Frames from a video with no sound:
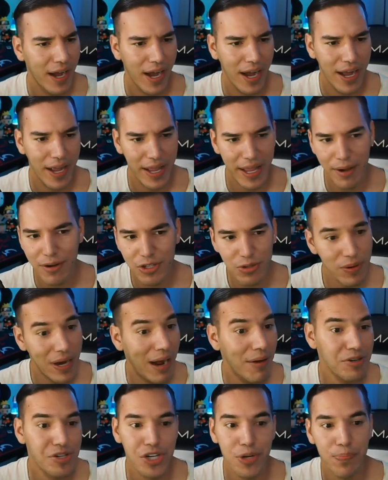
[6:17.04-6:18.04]
it was when I
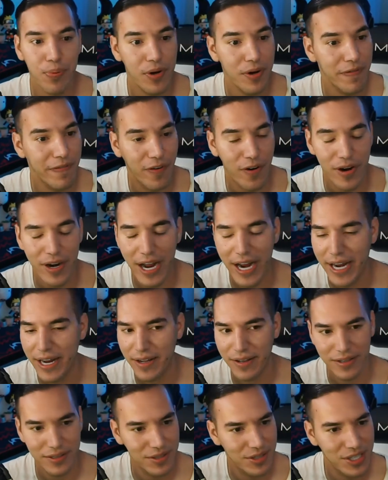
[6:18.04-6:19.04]
was super into Fortnite,
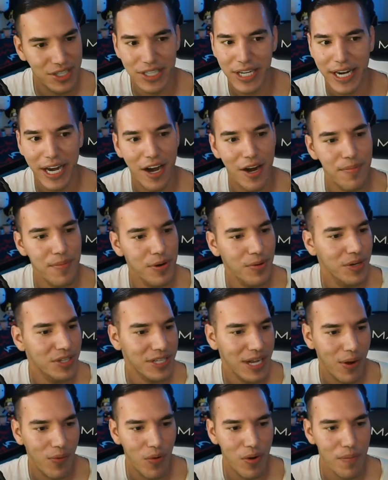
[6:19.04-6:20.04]
just like everybody was
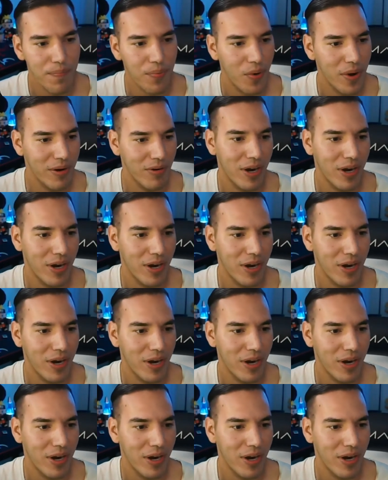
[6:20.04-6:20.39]
at one point.